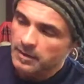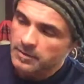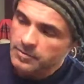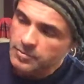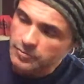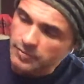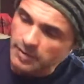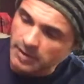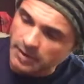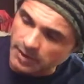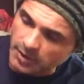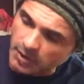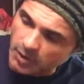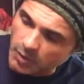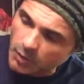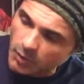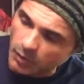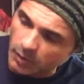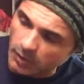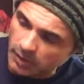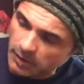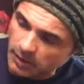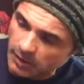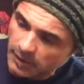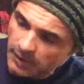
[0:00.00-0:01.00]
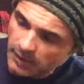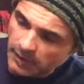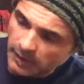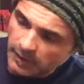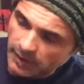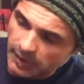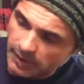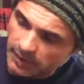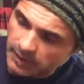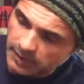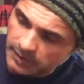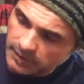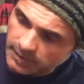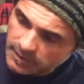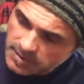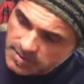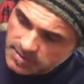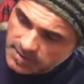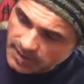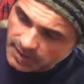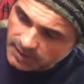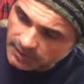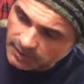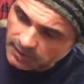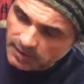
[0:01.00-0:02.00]
It's really cool. And there's
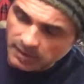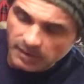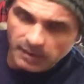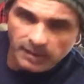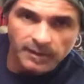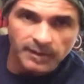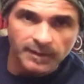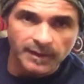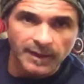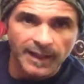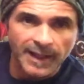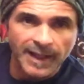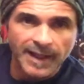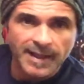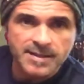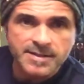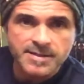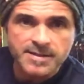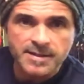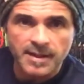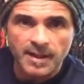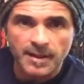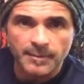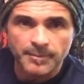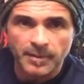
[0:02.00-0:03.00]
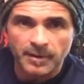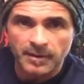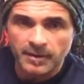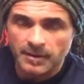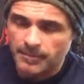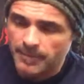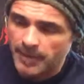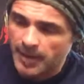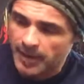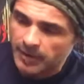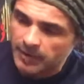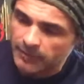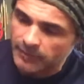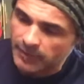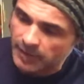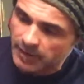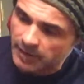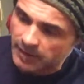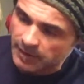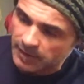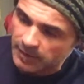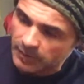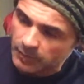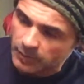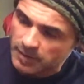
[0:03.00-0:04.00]
like a little landscape on the back over
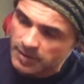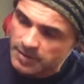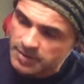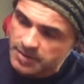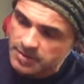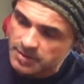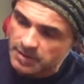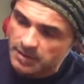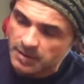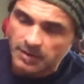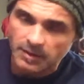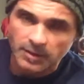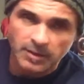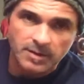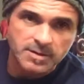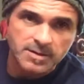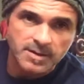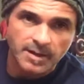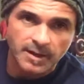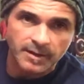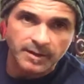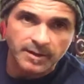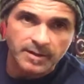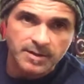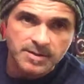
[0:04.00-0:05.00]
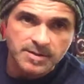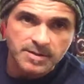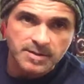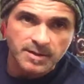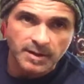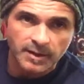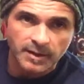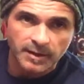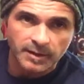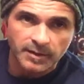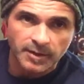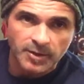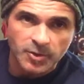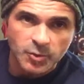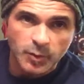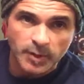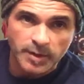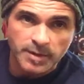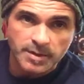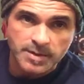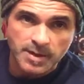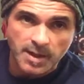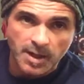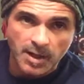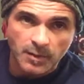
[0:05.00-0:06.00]
here, which it looks like there's like the
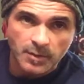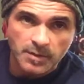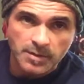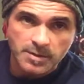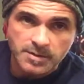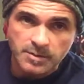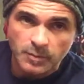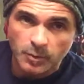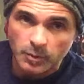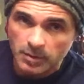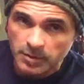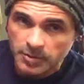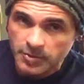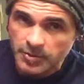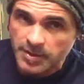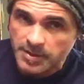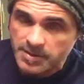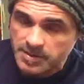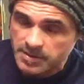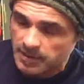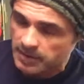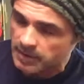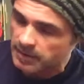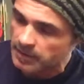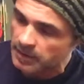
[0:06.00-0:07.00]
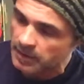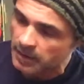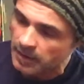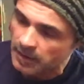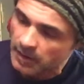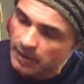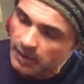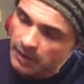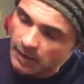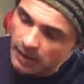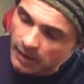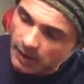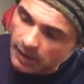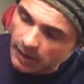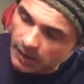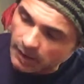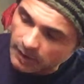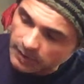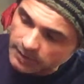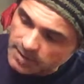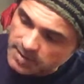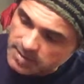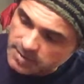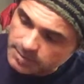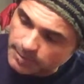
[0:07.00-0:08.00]
Twin Towers, the World Trade Center,
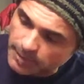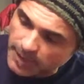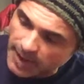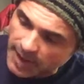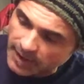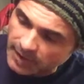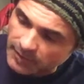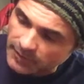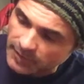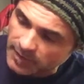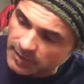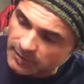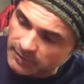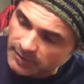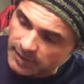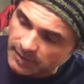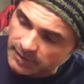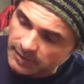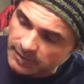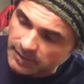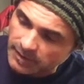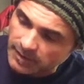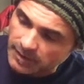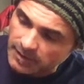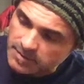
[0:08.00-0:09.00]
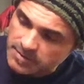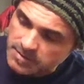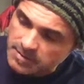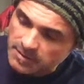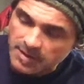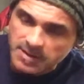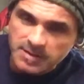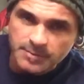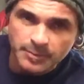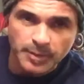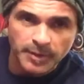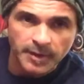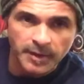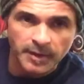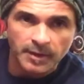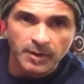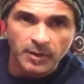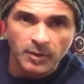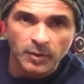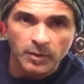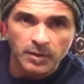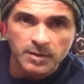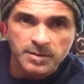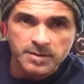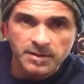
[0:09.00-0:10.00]
on this background right there. So that's pretty
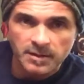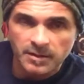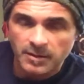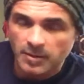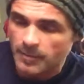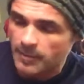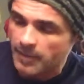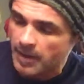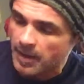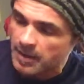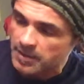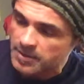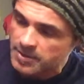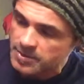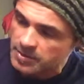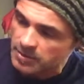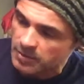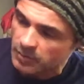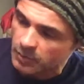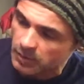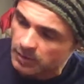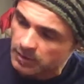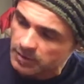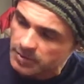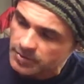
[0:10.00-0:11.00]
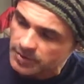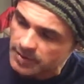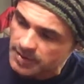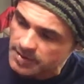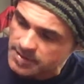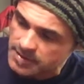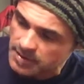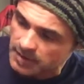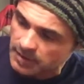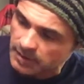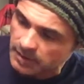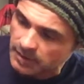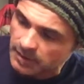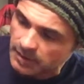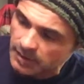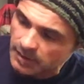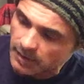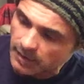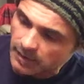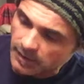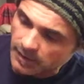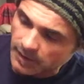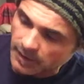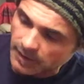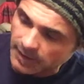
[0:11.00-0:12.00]
cool. So an homage to the World Trade Center.
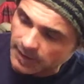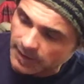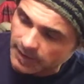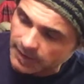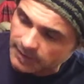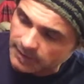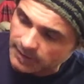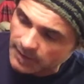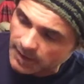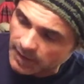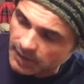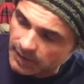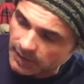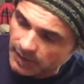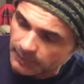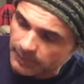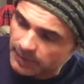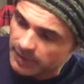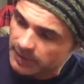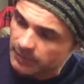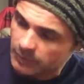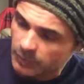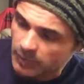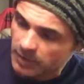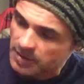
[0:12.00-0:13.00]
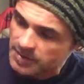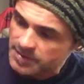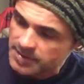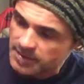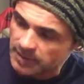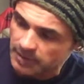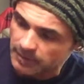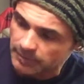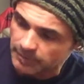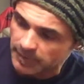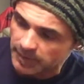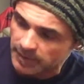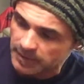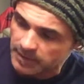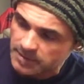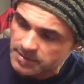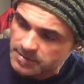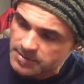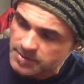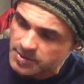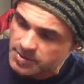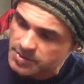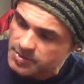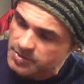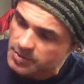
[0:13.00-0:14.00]
I like that. I mean, what else can it be?
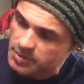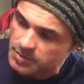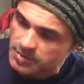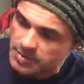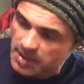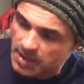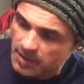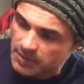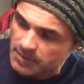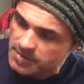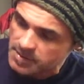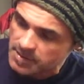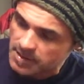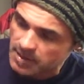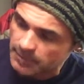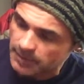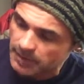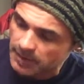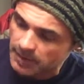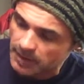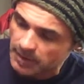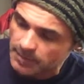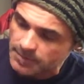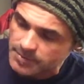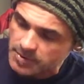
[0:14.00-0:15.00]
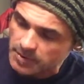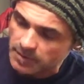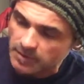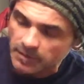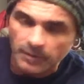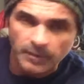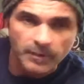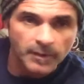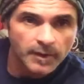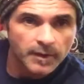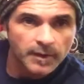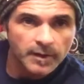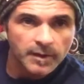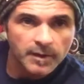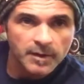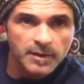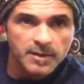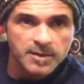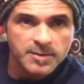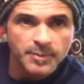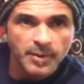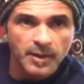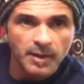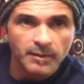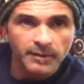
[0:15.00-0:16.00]
There's just two towers coming up, so
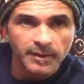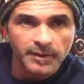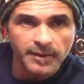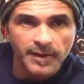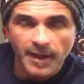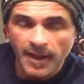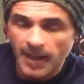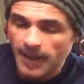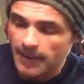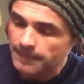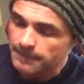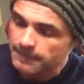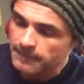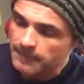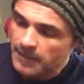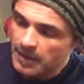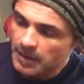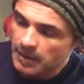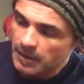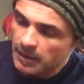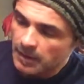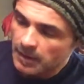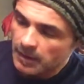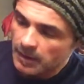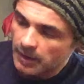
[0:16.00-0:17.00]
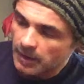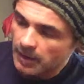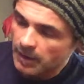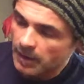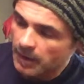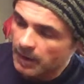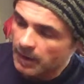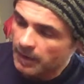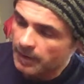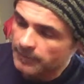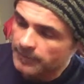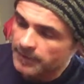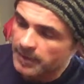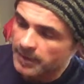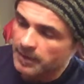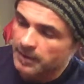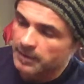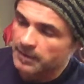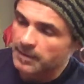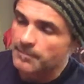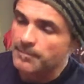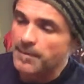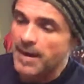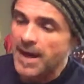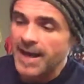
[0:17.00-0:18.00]
it's probably that. Then
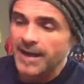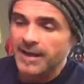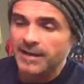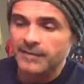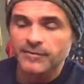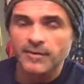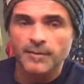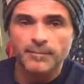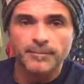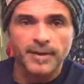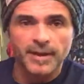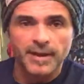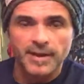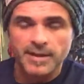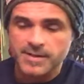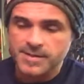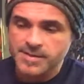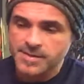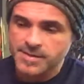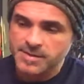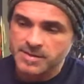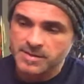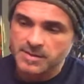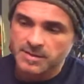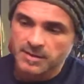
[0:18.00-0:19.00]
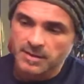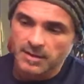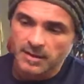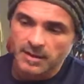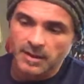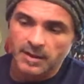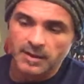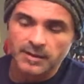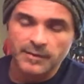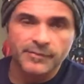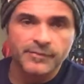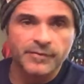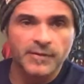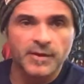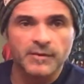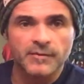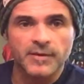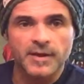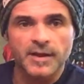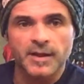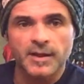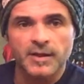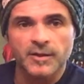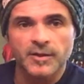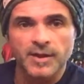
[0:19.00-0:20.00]
on the back of the base, on the front
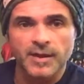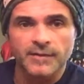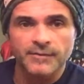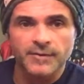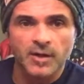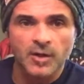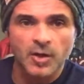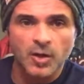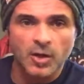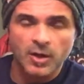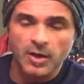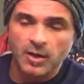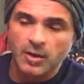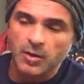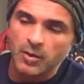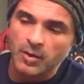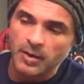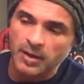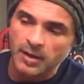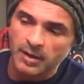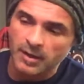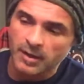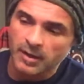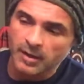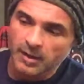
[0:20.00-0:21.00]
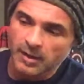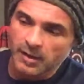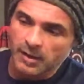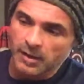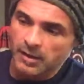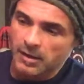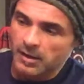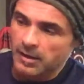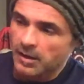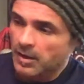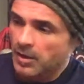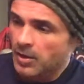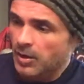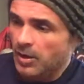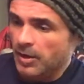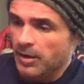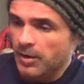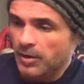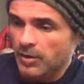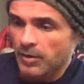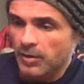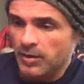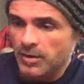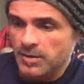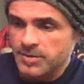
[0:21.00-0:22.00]
right there, you have the gargoyle.
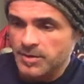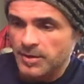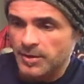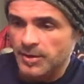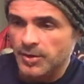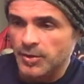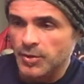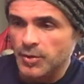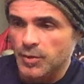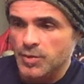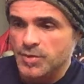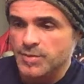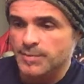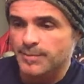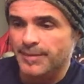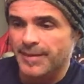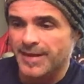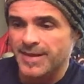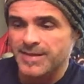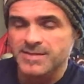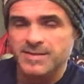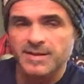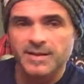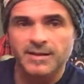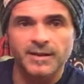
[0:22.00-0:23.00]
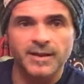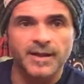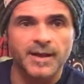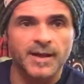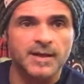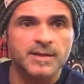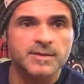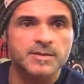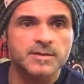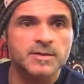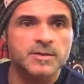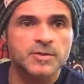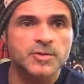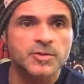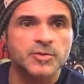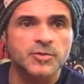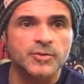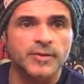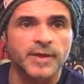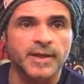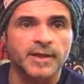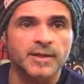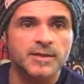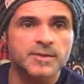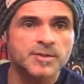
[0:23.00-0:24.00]
Gargoyles are used basically as a
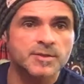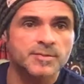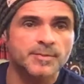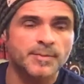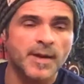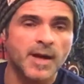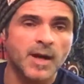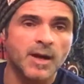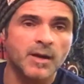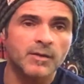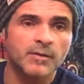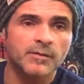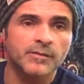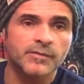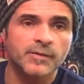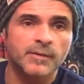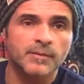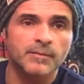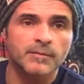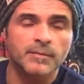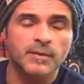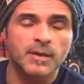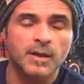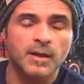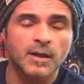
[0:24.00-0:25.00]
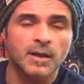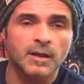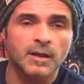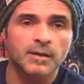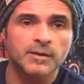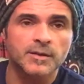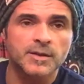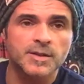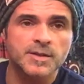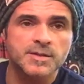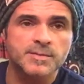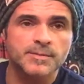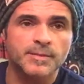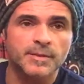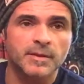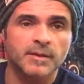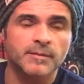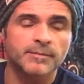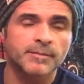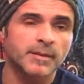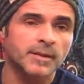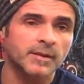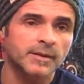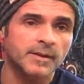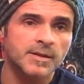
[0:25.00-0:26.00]
drainage spout from these
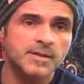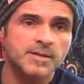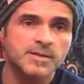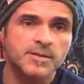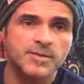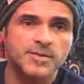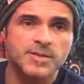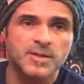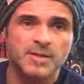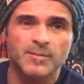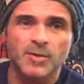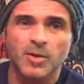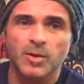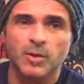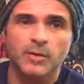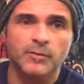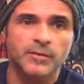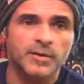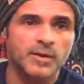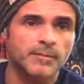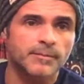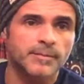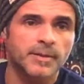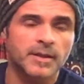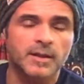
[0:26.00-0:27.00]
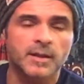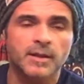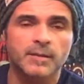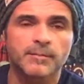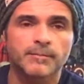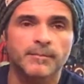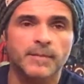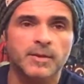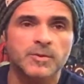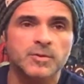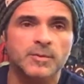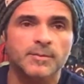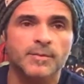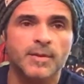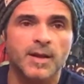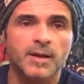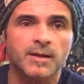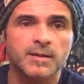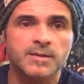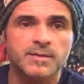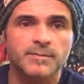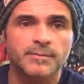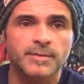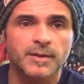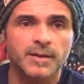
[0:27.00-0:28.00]
big buildings. You see them all over the big
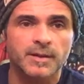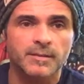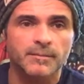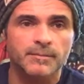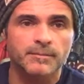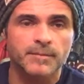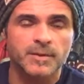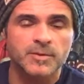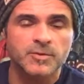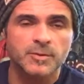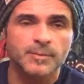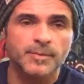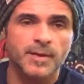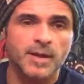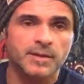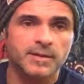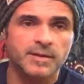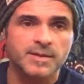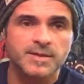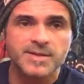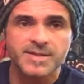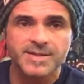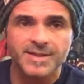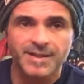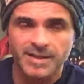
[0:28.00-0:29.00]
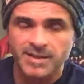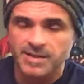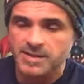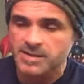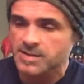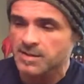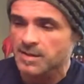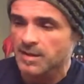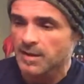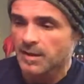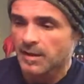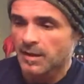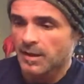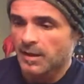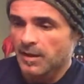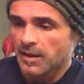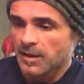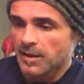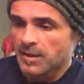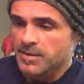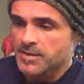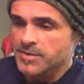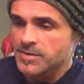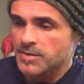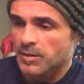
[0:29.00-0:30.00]
metropolitan cities.
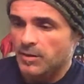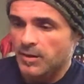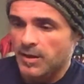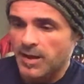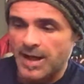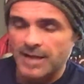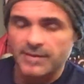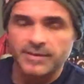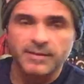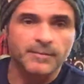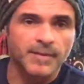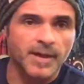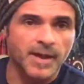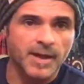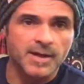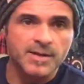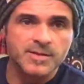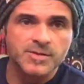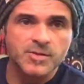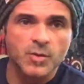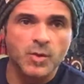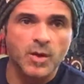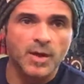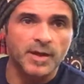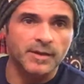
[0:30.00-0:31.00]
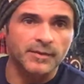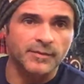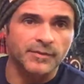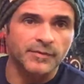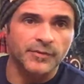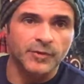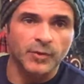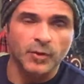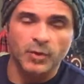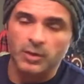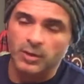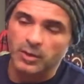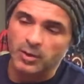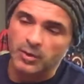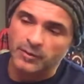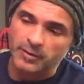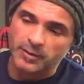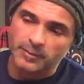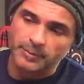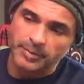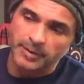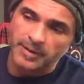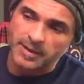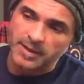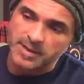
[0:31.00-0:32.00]
So Gotham has quite a few all
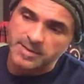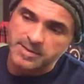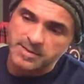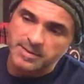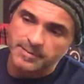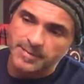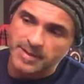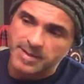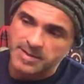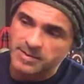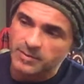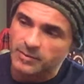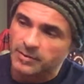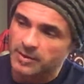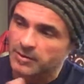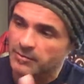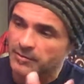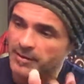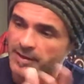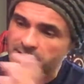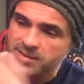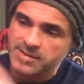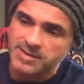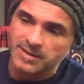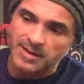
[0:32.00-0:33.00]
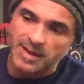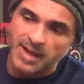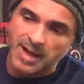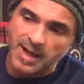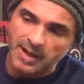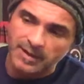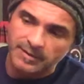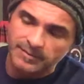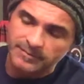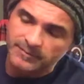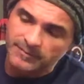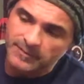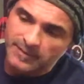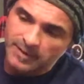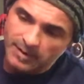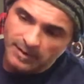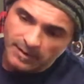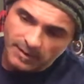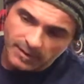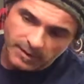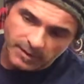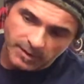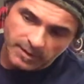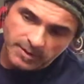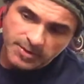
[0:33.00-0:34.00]
over the place. And basically when it rains a lot,
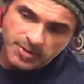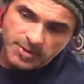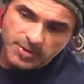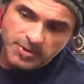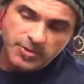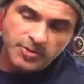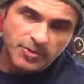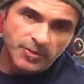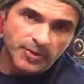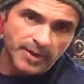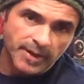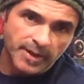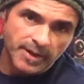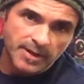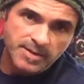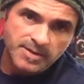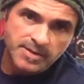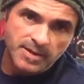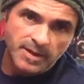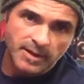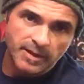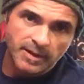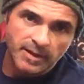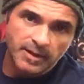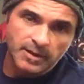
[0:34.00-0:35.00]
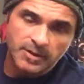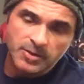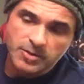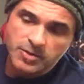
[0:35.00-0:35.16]
it just drains out of here.